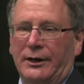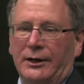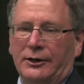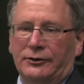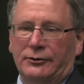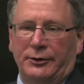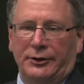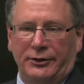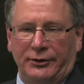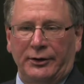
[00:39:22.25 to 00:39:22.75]

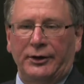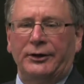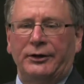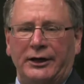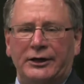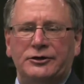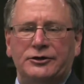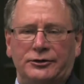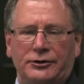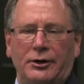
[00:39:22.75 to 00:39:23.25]
So there's little
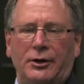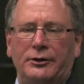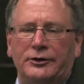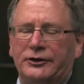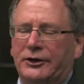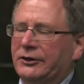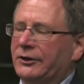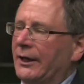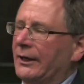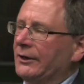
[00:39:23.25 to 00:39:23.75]
things you notice
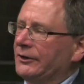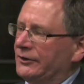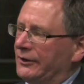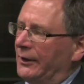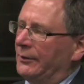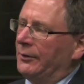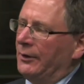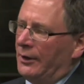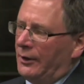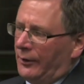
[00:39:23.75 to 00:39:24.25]
that kind of
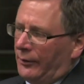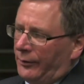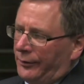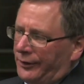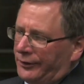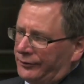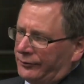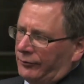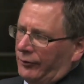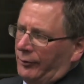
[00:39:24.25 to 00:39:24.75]
said,
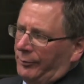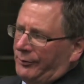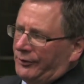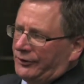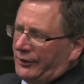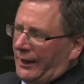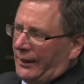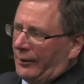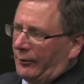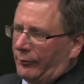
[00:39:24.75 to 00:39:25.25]
this group is
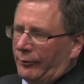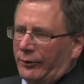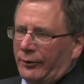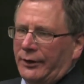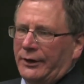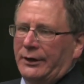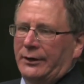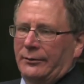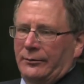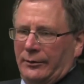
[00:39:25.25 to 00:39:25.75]
kind of
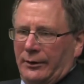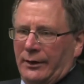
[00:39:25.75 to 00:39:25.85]
really,